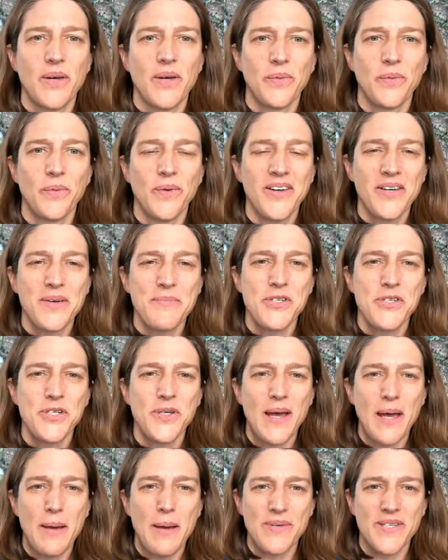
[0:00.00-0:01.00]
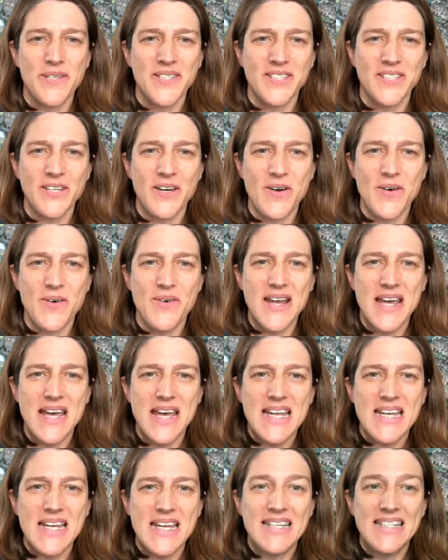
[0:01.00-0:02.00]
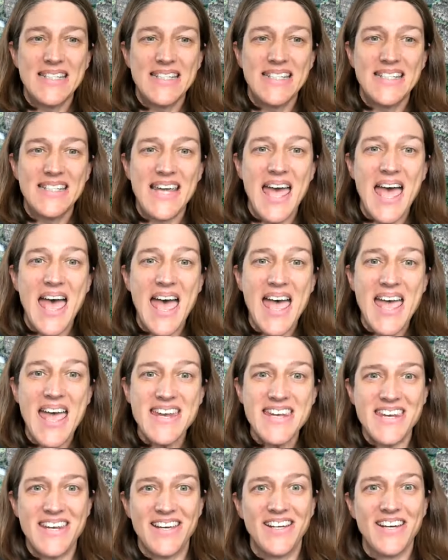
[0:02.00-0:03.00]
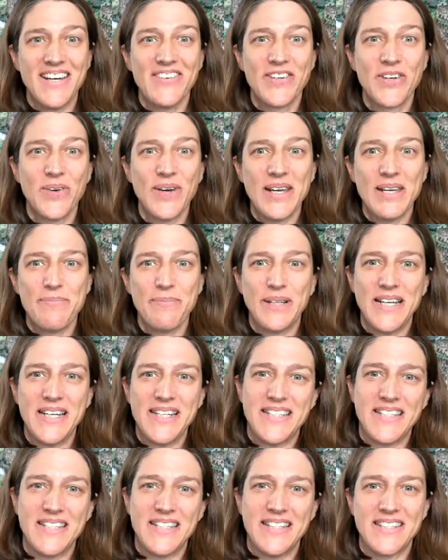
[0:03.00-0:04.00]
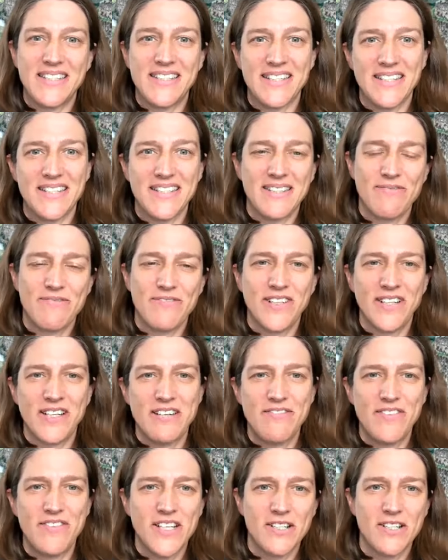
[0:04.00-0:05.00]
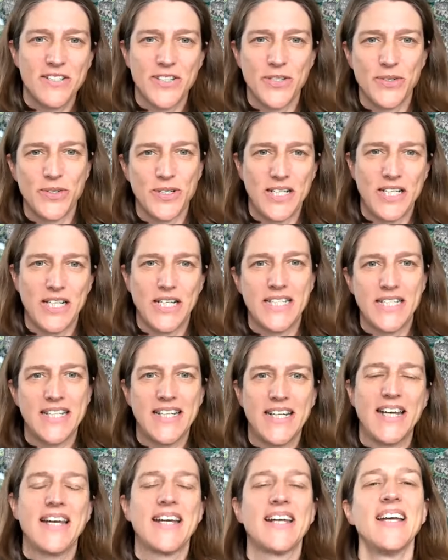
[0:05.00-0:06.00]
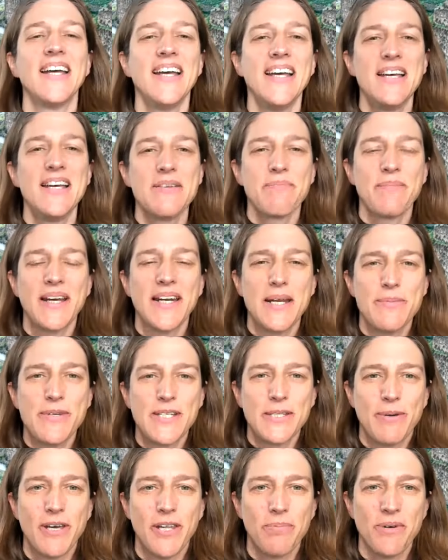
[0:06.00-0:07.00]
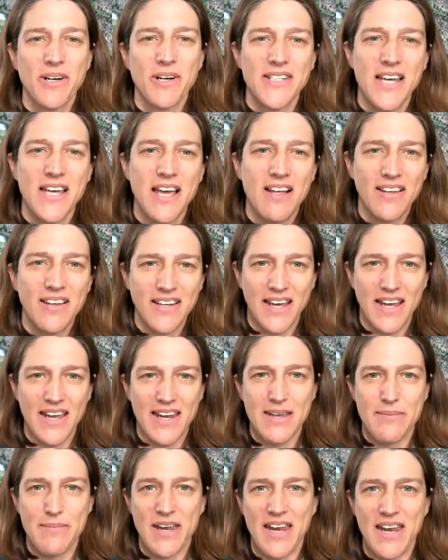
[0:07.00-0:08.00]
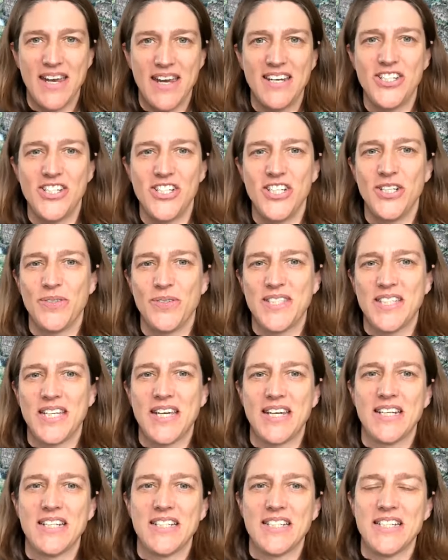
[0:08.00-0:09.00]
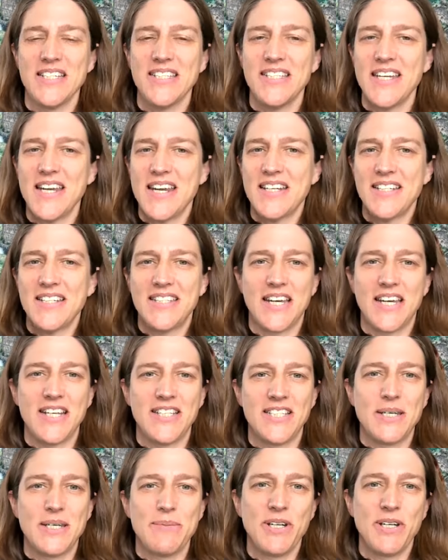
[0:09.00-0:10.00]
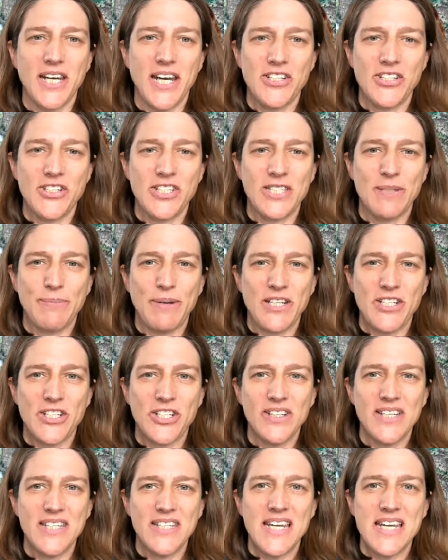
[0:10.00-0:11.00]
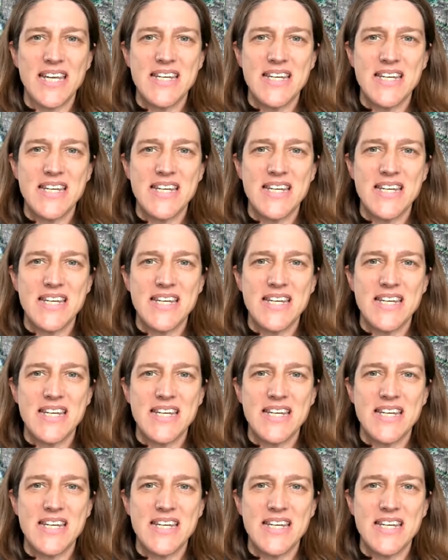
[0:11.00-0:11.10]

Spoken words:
Welcome to episode 10 of Going Places. Some funky fingers going on today. My name is Beth Bartel and I am a geoscientist and a science communication specialist.